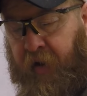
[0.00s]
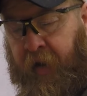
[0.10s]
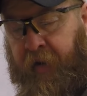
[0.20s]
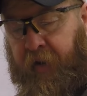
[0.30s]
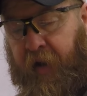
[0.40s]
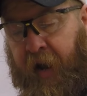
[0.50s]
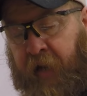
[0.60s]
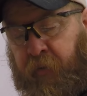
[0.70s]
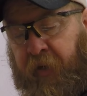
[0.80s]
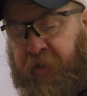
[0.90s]
And
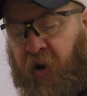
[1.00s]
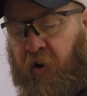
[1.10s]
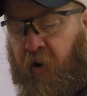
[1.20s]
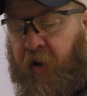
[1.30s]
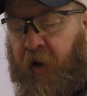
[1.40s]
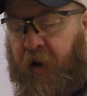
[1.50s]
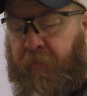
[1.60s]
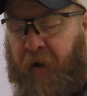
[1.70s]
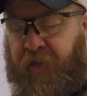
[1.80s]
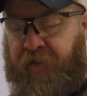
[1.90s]
as we start our
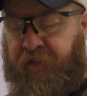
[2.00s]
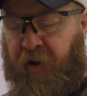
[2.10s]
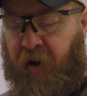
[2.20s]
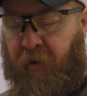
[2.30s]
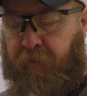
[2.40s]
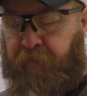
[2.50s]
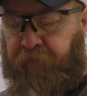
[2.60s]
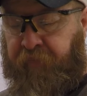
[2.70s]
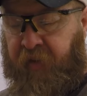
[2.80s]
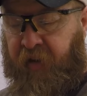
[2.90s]
cut, my thumb
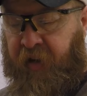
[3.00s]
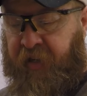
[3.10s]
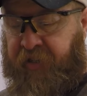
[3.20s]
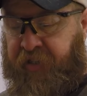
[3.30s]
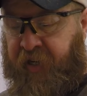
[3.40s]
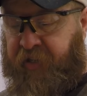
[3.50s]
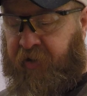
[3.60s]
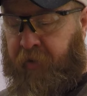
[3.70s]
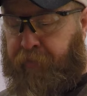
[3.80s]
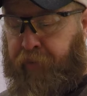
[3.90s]
is just
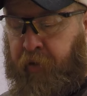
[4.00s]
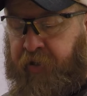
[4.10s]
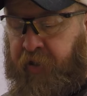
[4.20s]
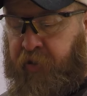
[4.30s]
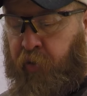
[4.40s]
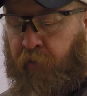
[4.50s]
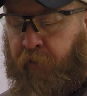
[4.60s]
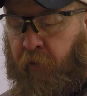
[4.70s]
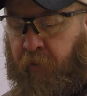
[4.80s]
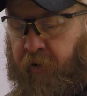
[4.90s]
going to push the tool
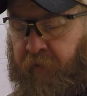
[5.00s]
forward,